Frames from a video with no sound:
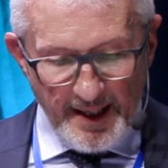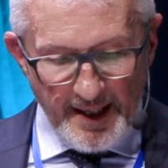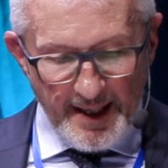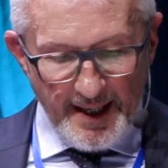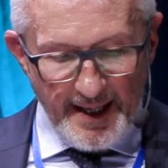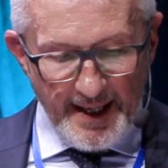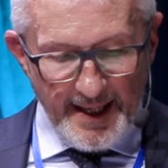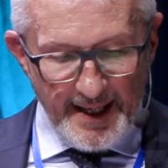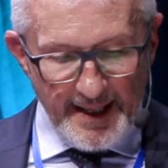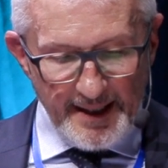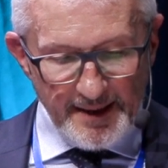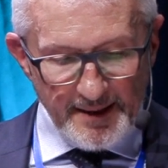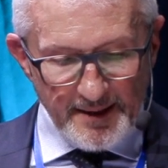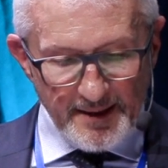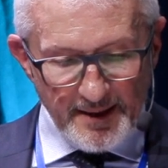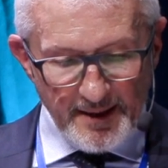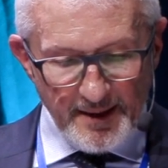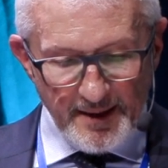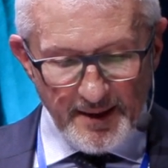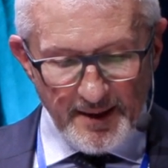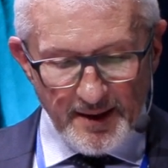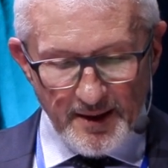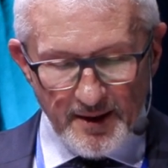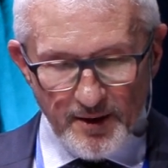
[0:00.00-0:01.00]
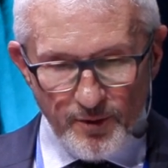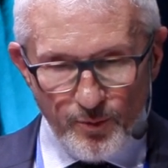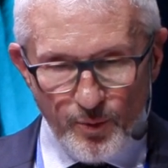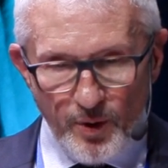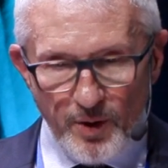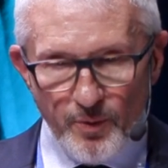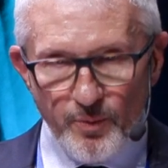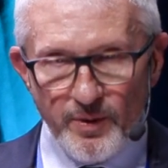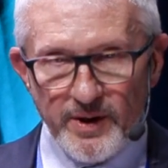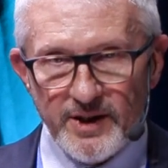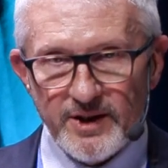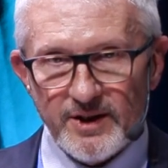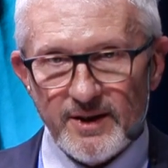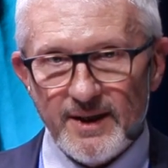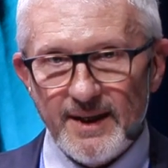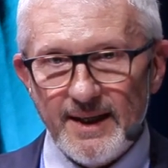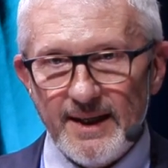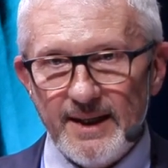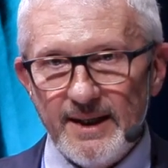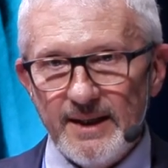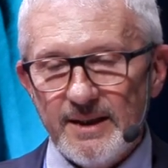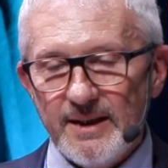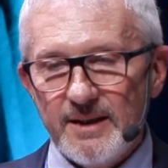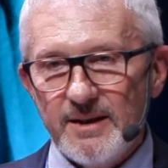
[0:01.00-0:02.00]
And we will
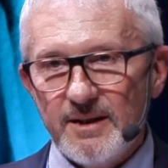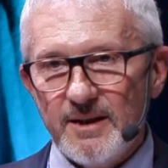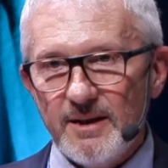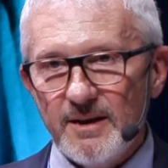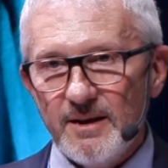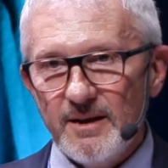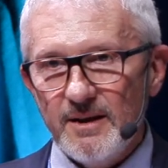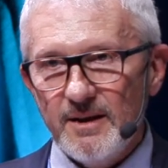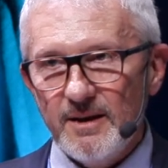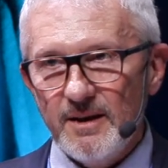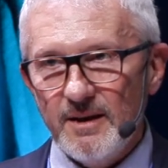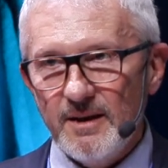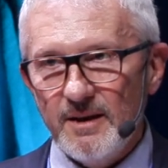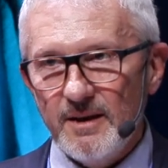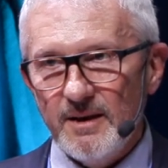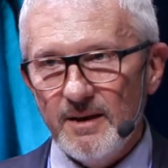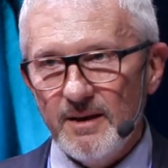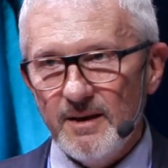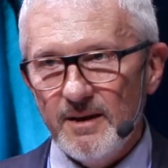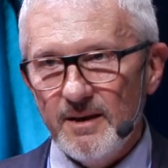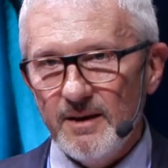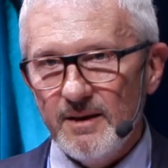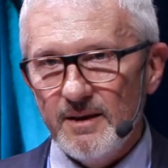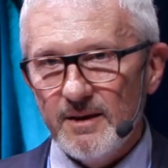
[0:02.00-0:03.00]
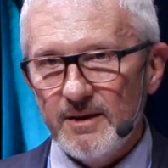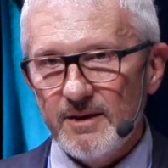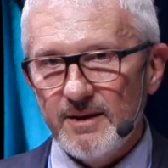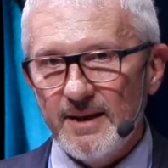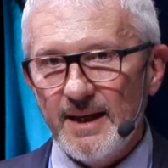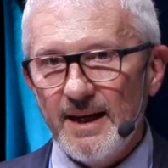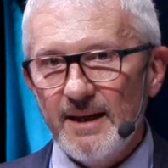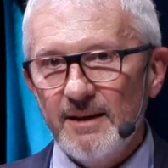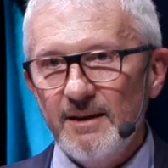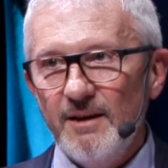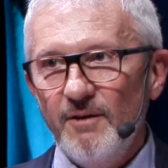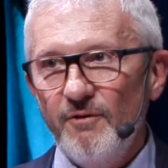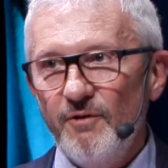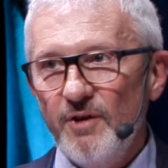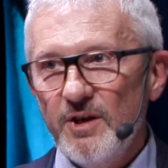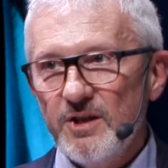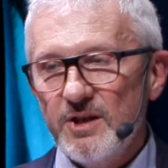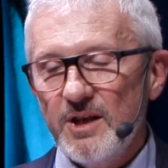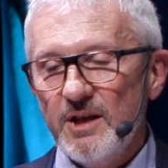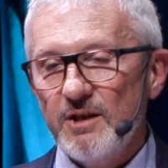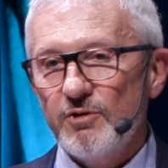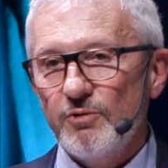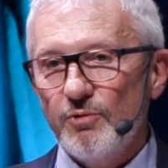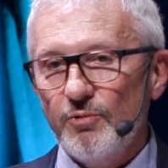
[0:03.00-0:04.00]
start study
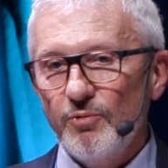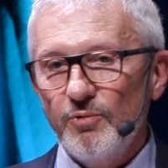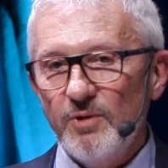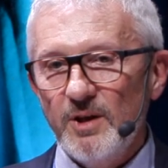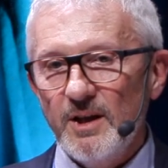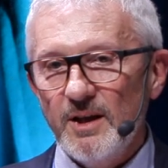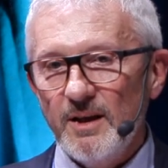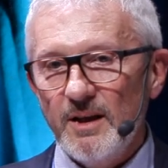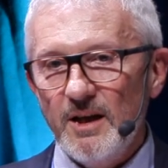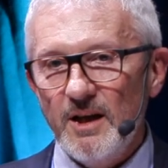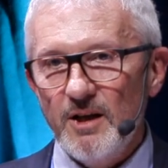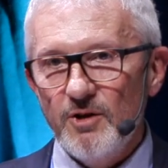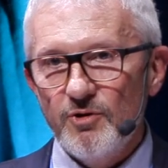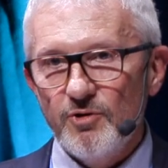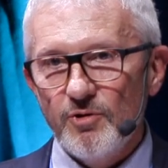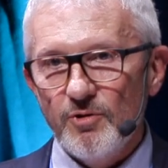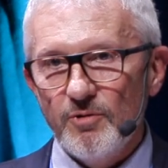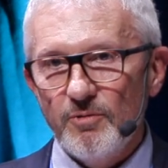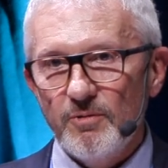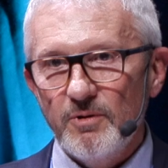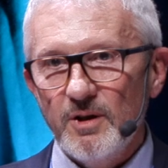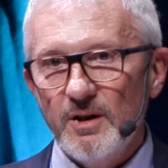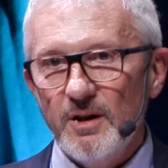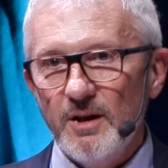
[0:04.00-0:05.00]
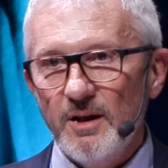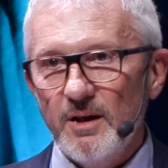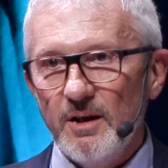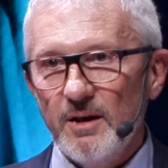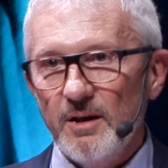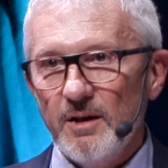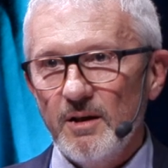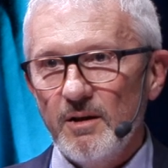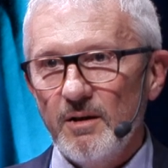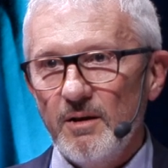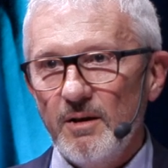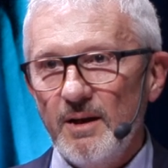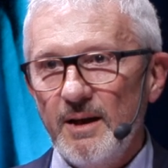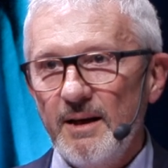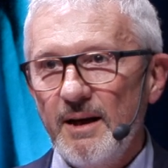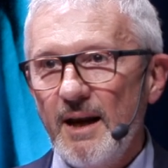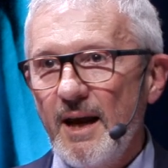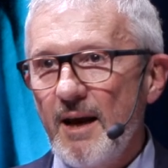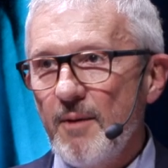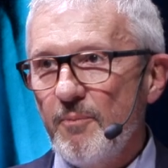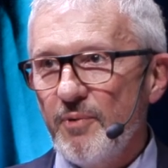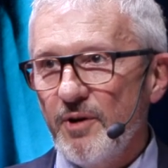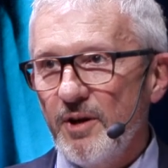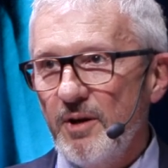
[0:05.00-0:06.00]
visits to the region in
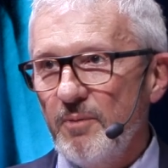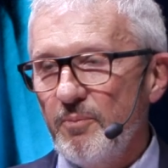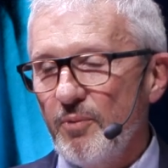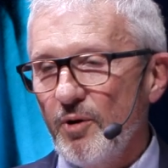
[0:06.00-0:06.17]
April.